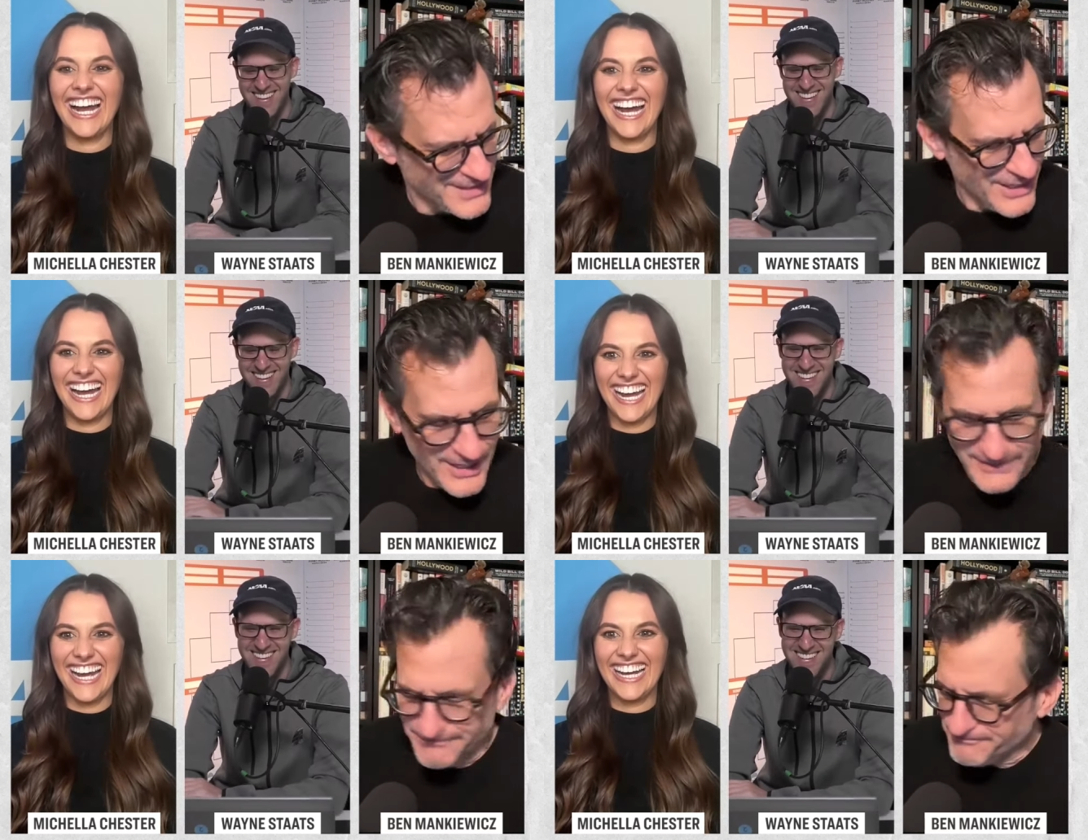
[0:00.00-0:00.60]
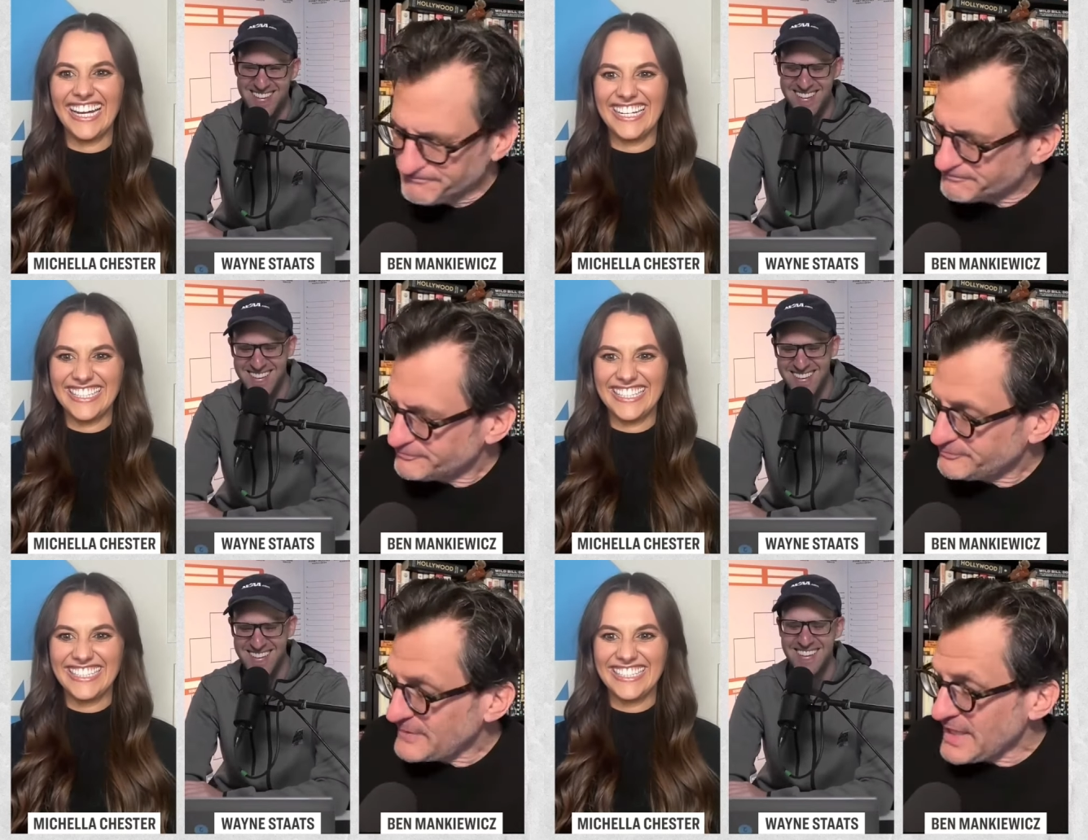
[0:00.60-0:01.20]
Speaker 1: Um,
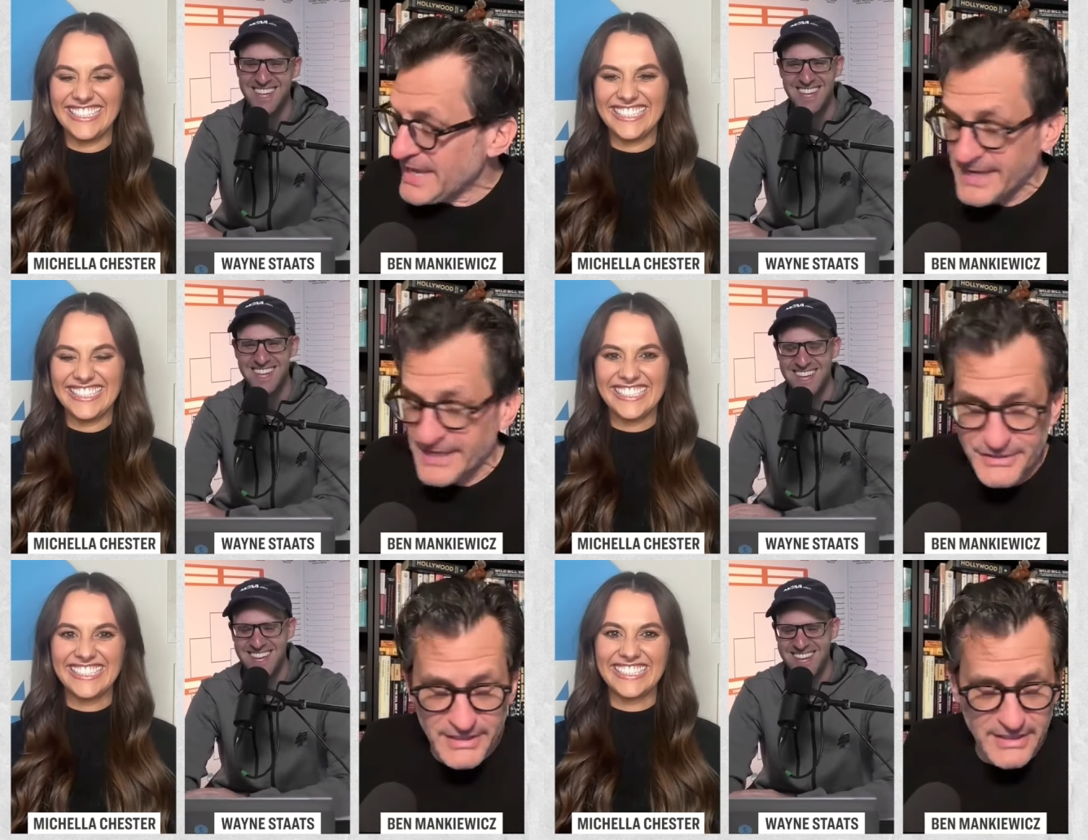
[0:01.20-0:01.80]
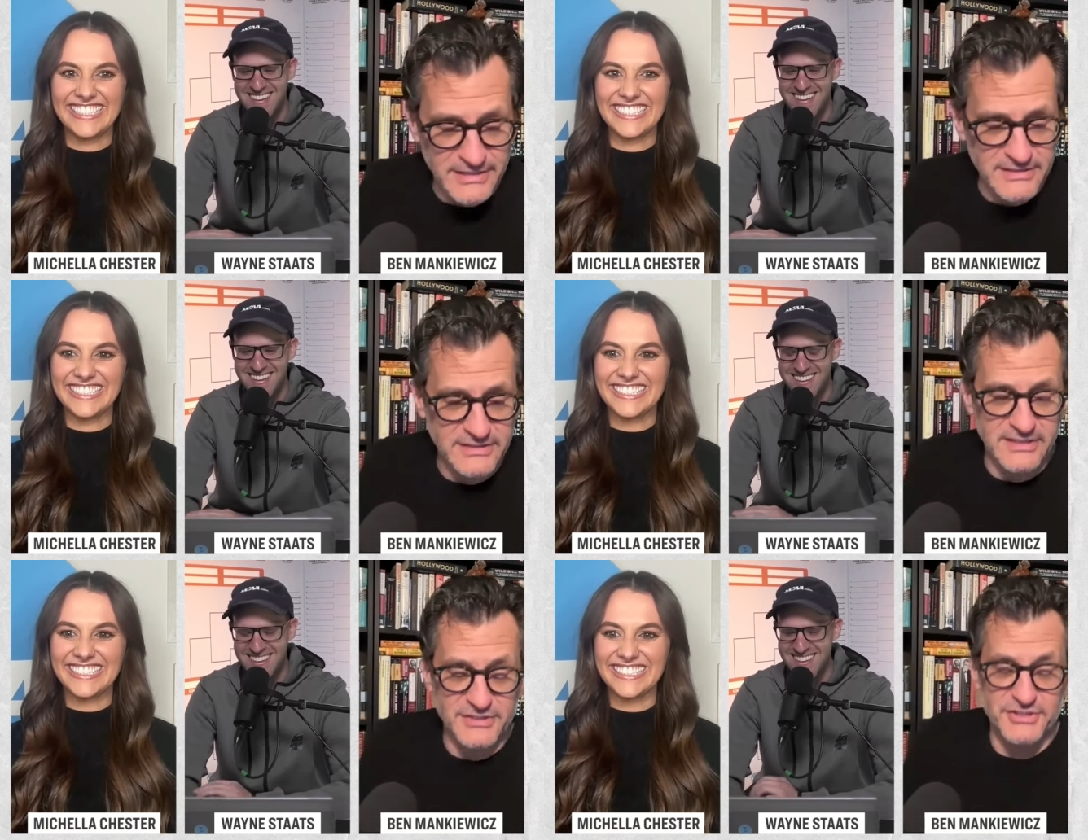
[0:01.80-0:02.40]
and uh,
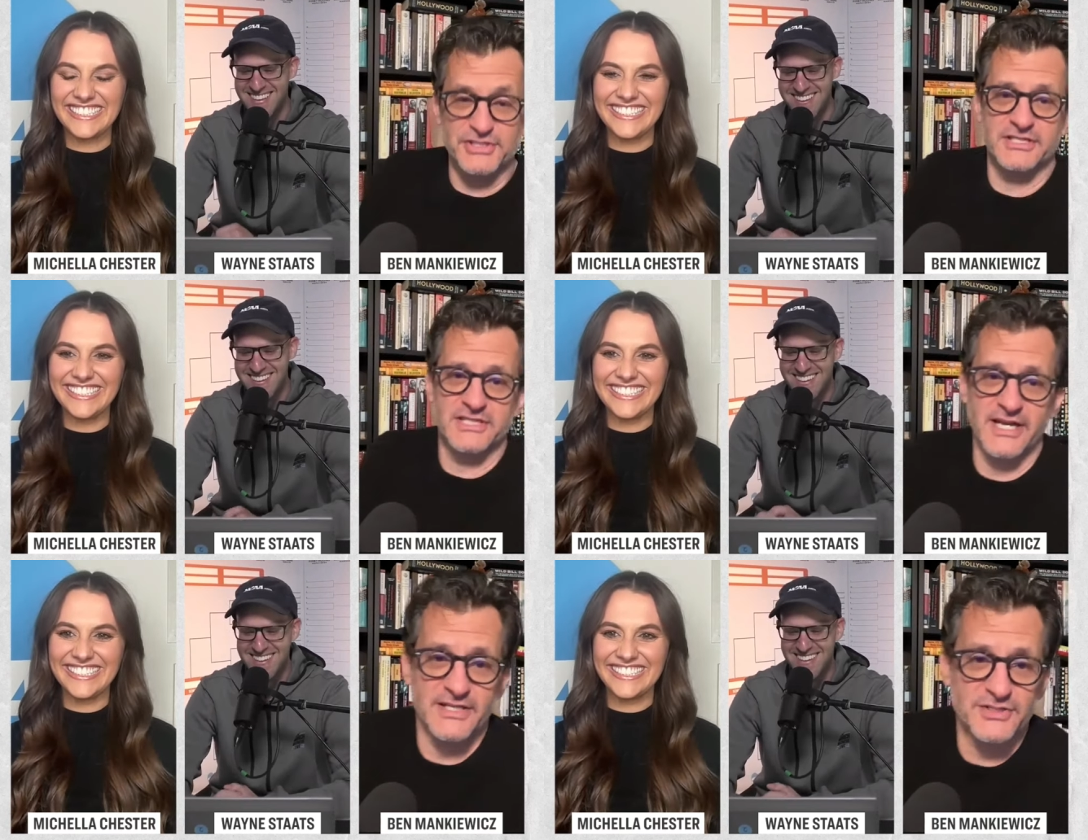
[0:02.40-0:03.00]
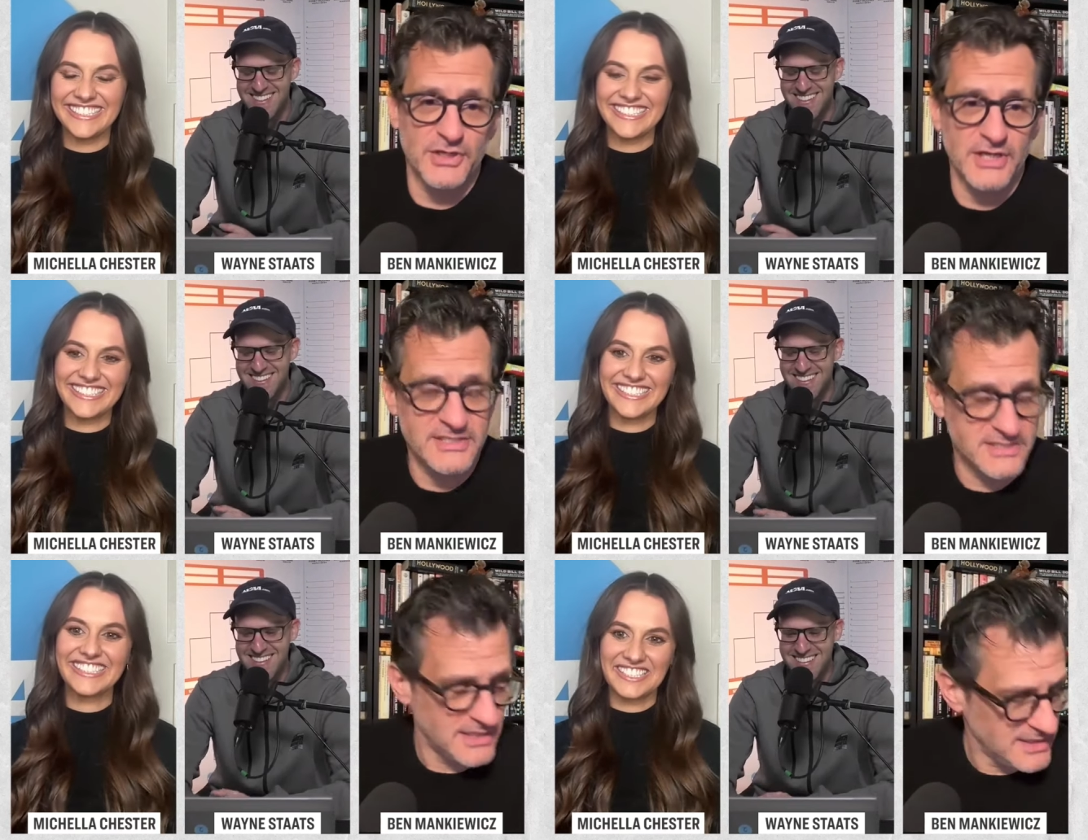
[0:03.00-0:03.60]
it's just exciting. So
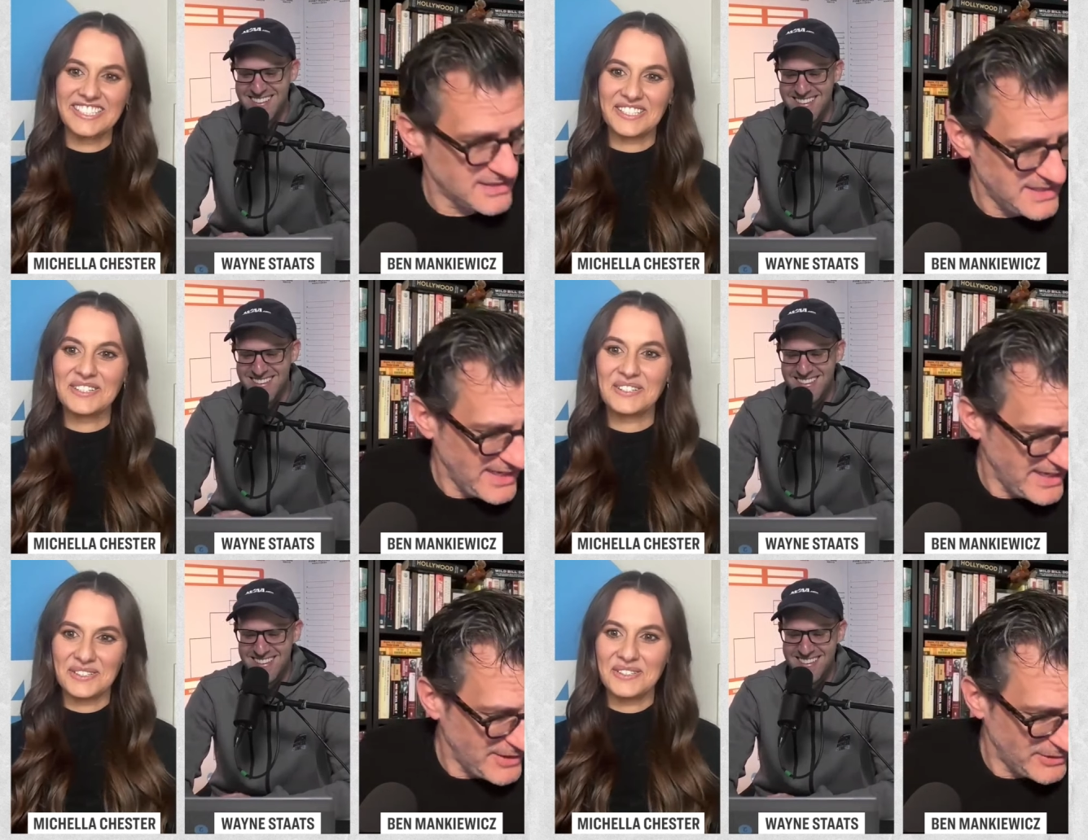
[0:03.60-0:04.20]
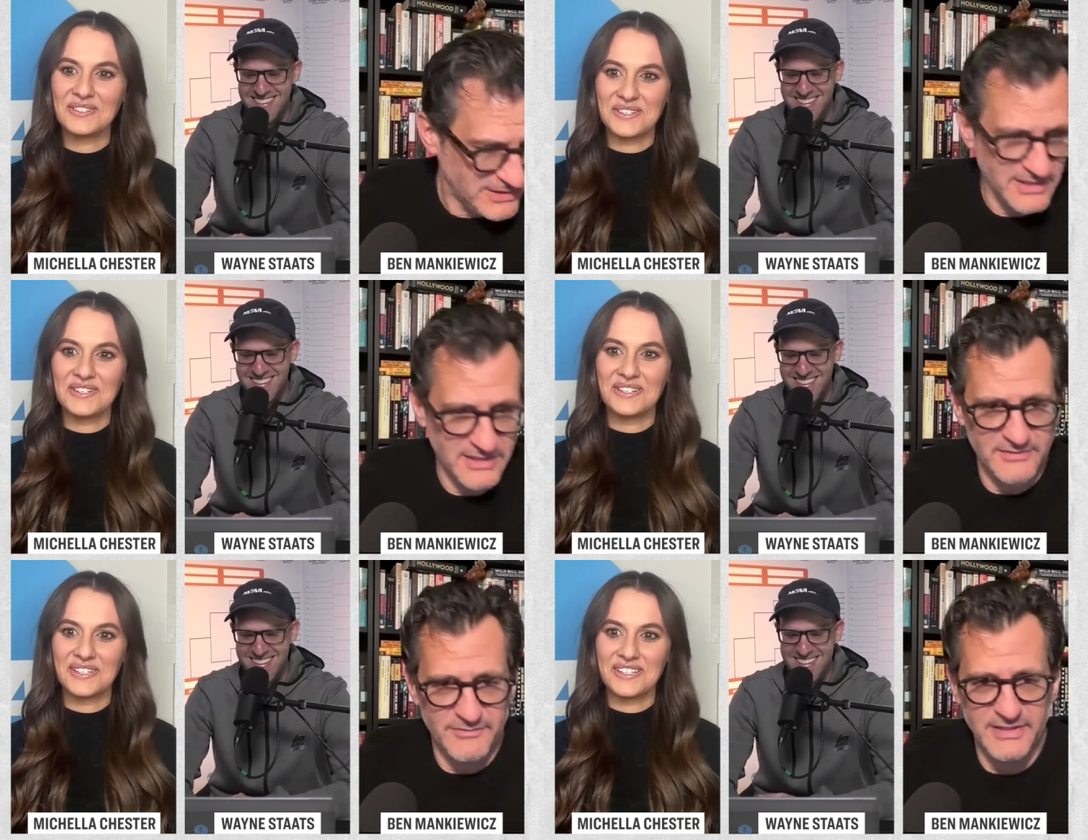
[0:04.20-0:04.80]
let's uh, let's hang out at the
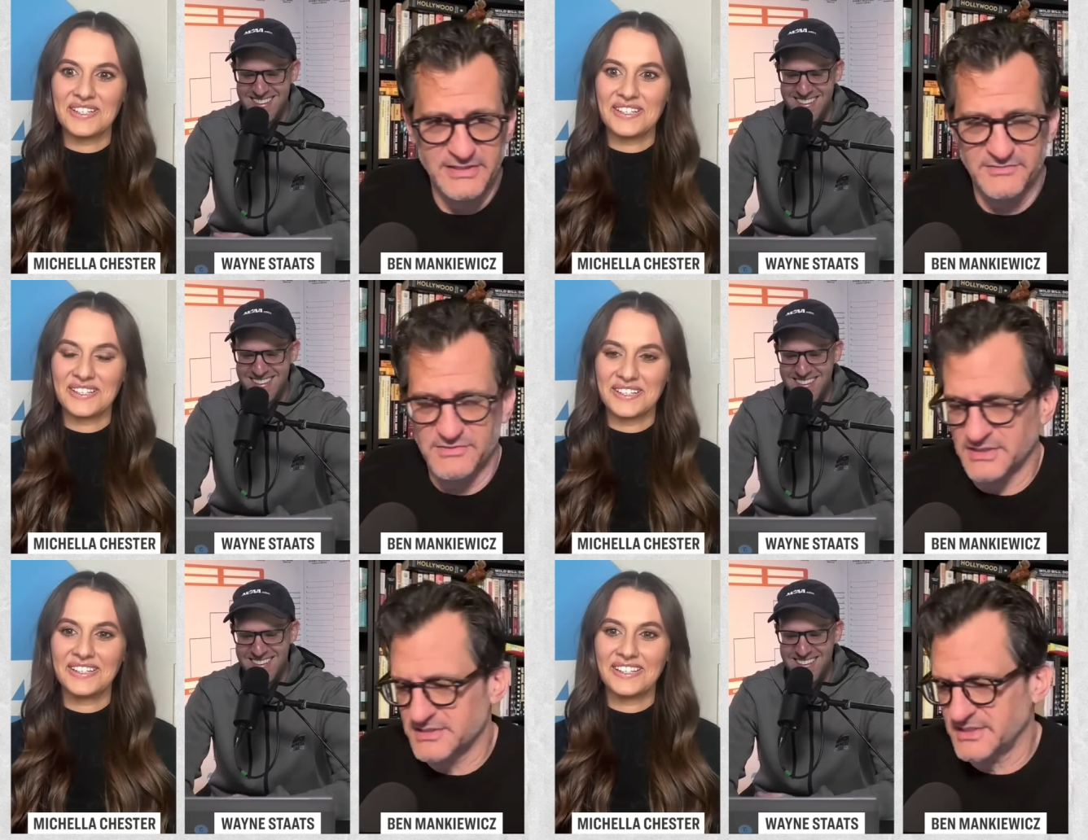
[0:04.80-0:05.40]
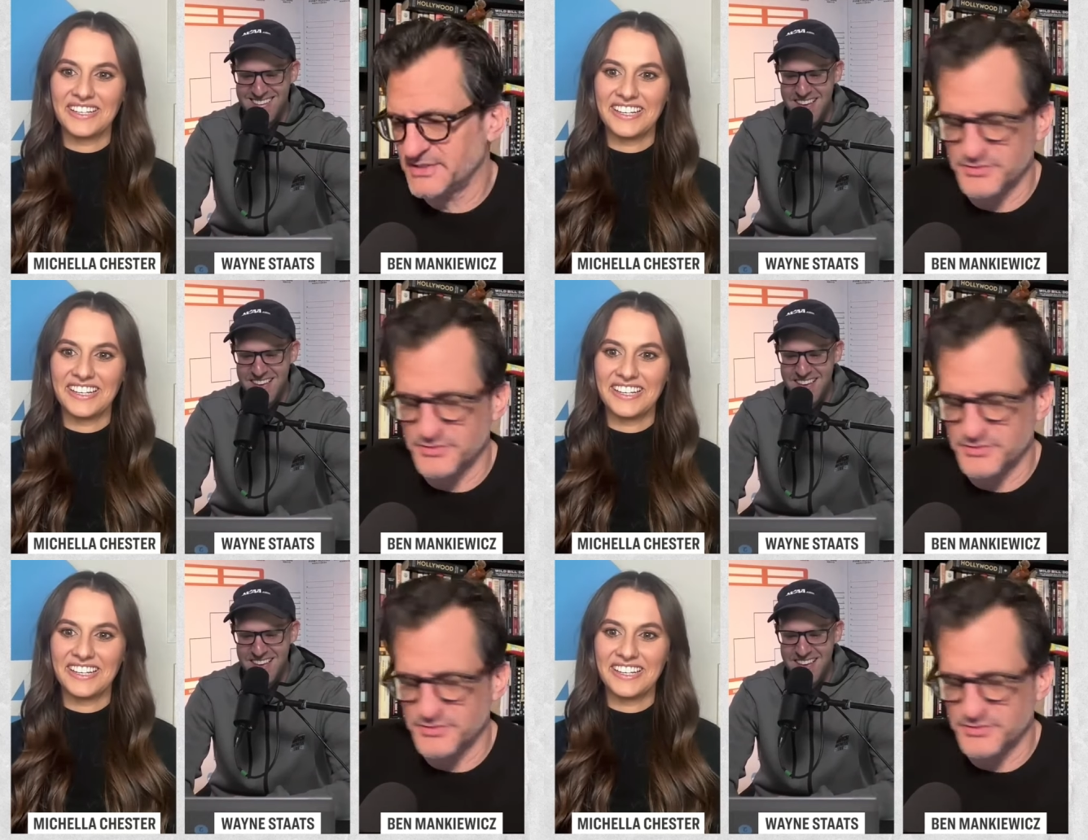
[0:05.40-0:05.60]
uh, festival. Let's get a